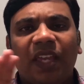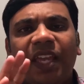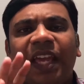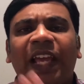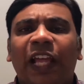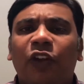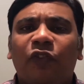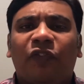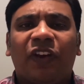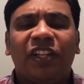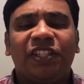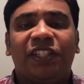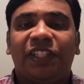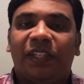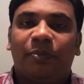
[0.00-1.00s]
Hello
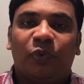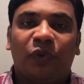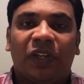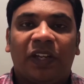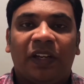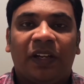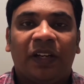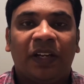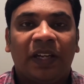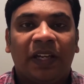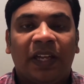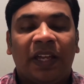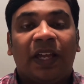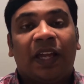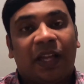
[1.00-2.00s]
friends, Nepun here.
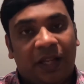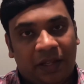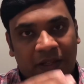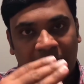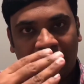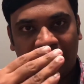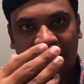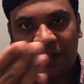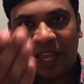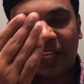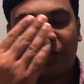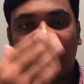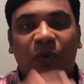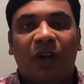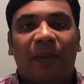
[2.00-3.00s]

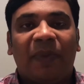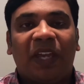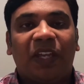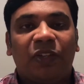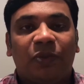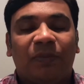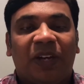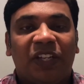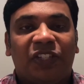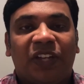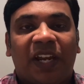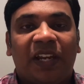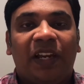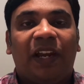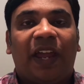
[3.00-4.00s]
Thanks for coming into my
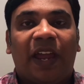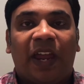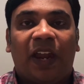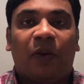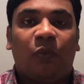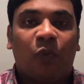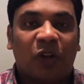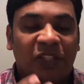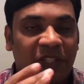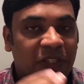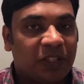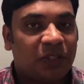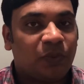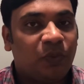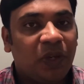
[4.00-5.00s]
channel and watching
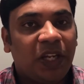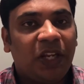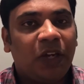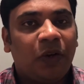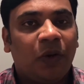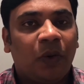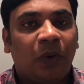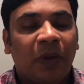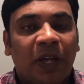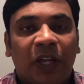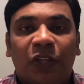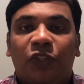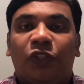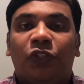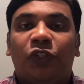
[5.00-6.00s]
this video.
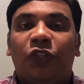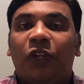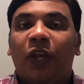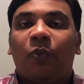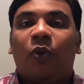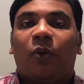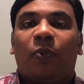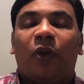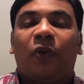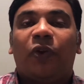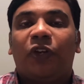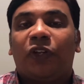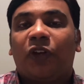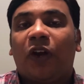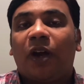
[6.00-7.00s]
So today what we are
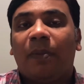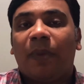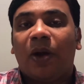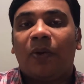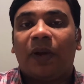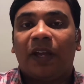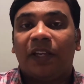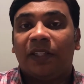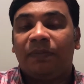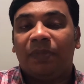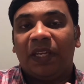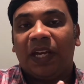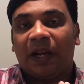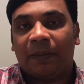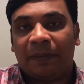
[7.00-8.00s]
going to talk about is
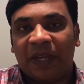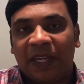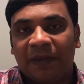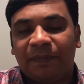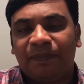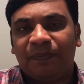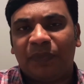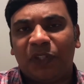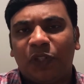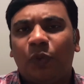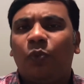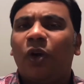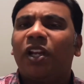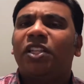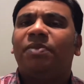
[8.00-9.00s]
BRP. So
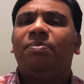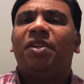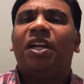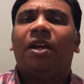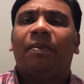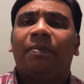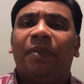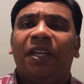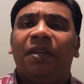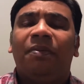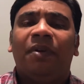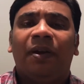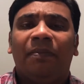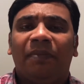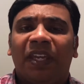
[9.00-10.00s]
what does BRP
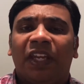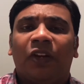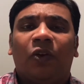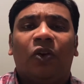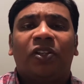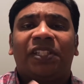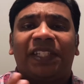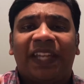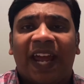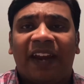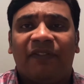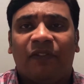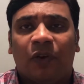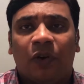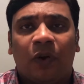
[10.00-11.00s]
mean or
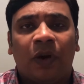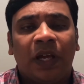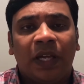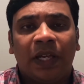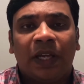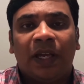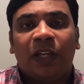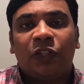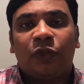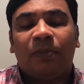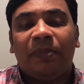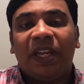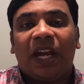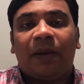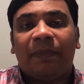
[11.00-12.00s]
stand for? So
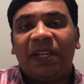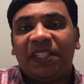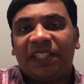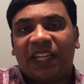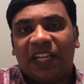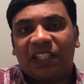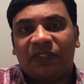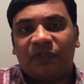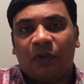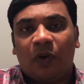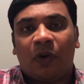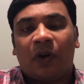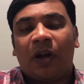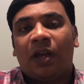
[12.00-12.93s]
BRP stands for